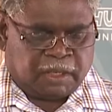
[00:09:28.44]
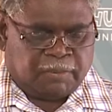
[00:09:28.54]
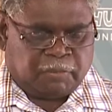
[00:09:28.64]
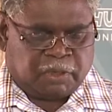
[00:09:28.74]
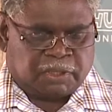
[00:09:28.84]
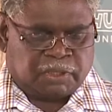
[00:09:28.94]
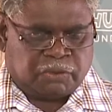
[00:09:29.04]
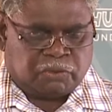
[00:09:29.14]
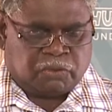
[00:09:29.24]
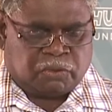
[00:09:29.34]
modern
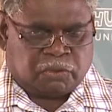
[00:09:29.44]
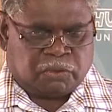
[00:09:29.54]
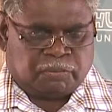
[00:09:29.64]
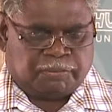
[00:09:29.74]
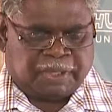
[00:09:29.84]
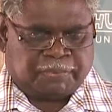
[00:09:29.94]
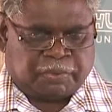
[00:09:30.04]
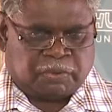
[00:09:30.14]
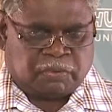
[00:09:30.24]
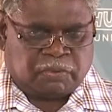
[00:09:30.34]
Yolngu
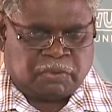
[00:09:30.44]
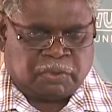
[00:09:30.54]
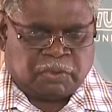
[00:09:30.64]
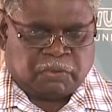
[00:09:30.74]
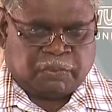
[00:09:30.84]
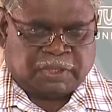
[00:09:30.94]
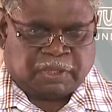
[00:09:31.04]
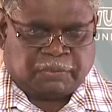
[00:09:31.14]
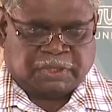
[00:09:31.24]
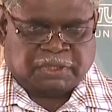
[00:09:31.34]
people with
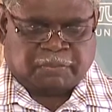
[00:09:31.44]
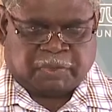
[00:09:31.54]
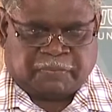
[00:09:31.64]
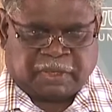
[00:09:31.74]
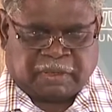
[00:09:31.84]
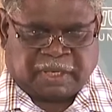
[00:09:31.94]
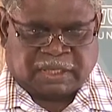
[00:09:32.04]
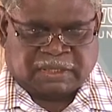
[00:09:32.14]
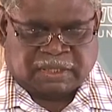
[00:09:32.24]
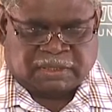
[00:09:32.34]
the wisdom of our
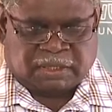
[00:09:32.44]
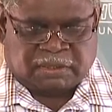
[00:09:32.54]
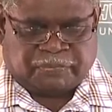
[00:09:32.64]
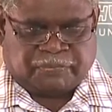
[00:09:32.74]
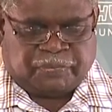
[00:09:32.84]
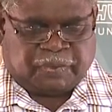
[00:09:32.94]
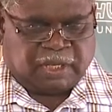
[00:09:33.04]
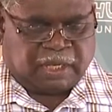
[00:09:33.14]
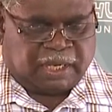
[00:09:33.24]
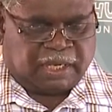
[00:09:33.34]
ancestors
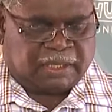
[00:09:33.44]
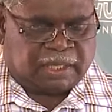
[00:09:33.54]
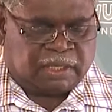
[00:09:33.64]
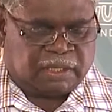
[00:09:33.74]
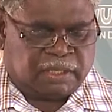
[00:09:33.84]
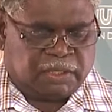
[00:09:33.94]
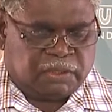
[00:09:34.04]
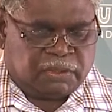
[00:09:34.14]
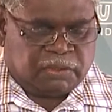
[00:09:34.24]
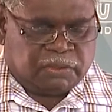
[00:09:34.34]
and the
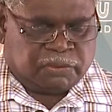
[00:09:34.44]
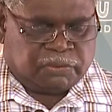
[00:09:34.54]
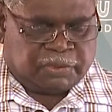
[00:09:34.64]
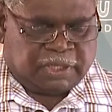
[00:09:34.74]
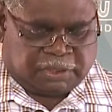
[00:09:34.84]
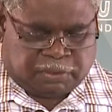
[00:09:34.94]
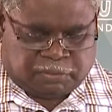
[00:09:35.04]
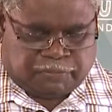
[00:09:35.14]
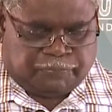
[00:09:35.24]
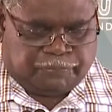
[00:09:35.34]
traditions